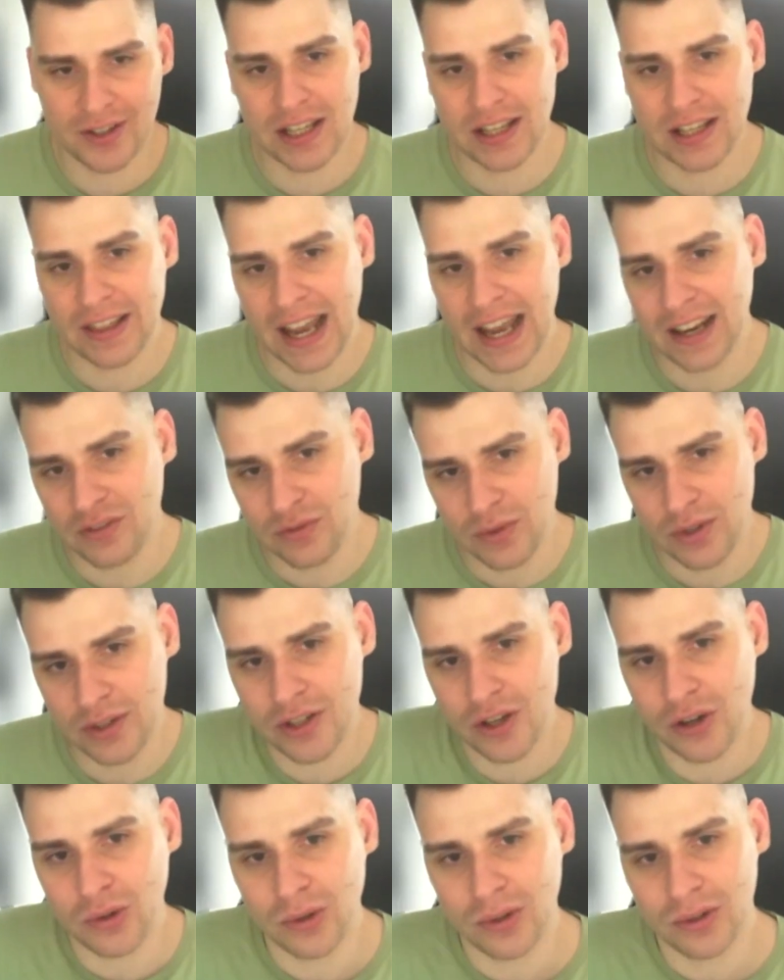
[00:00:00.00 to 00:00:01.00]
see the end
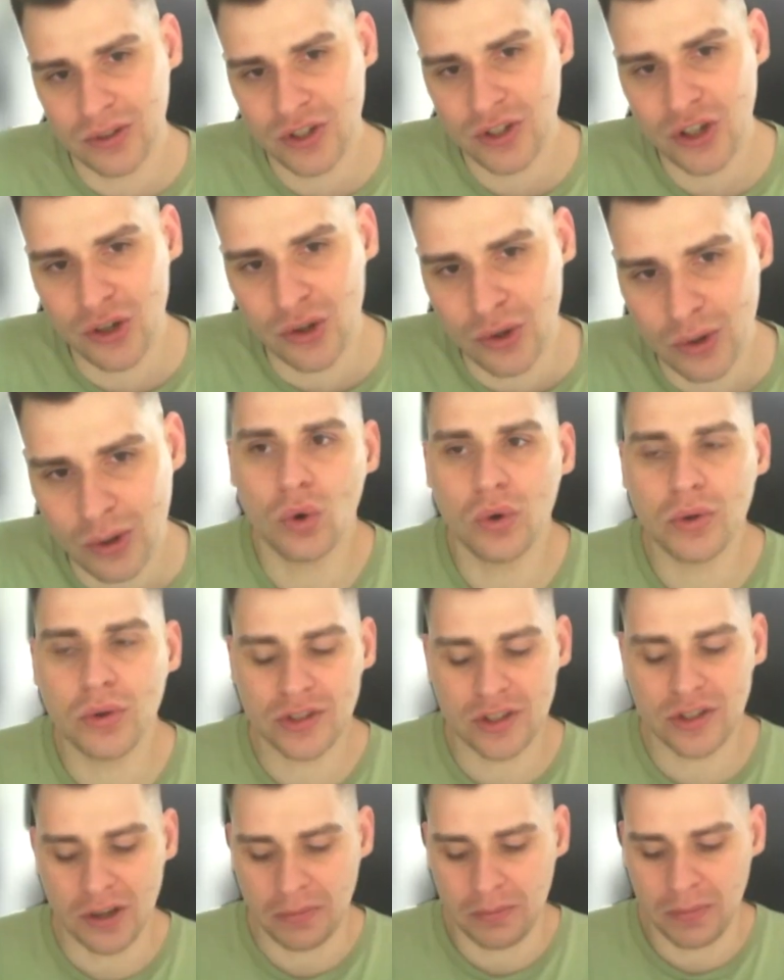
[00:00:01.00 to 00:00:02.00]
result too.
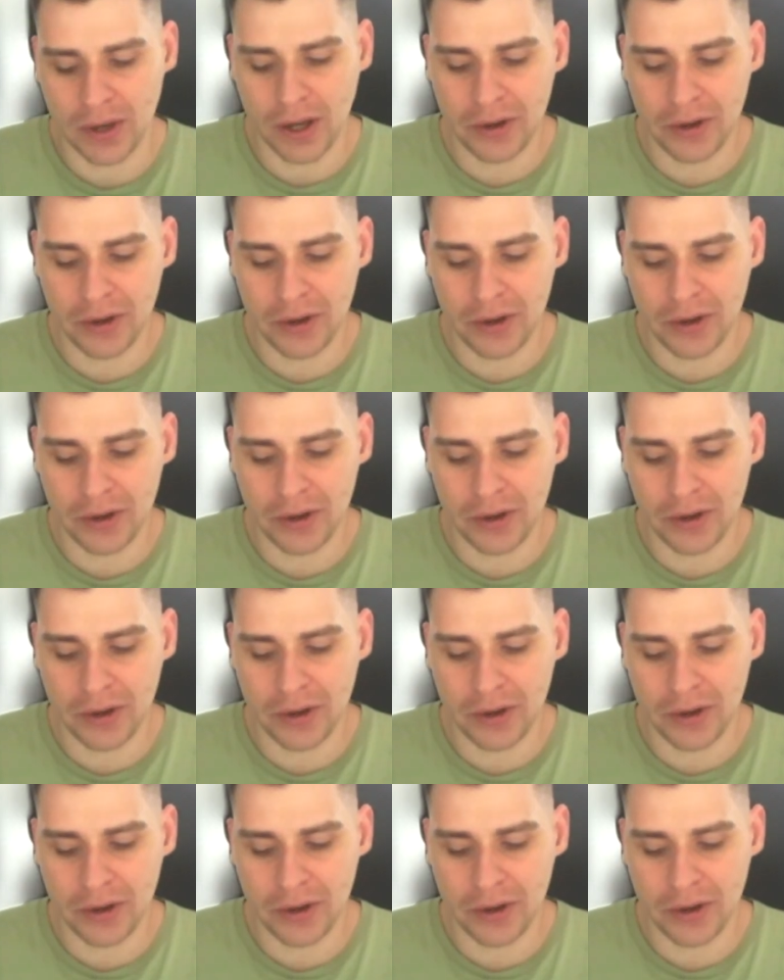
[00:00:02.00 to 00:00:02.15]
Awesome.